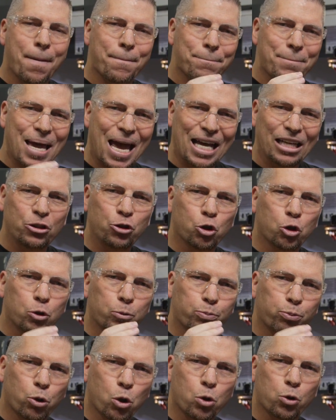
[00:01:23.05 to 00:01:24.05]
manual
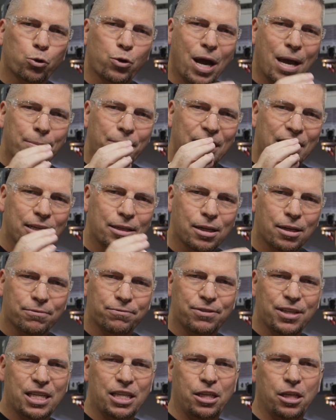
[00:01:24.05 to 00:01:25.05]
programming
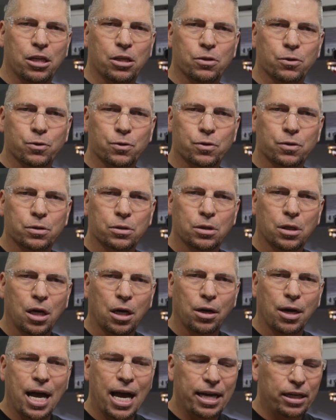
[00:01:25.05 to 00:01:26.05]
videos,
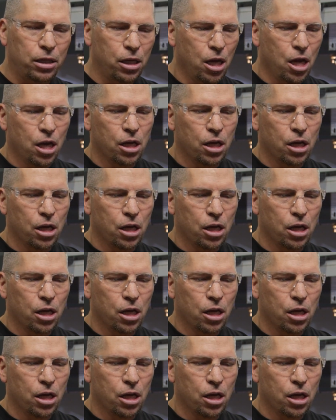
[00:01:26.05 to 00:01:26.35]
all right?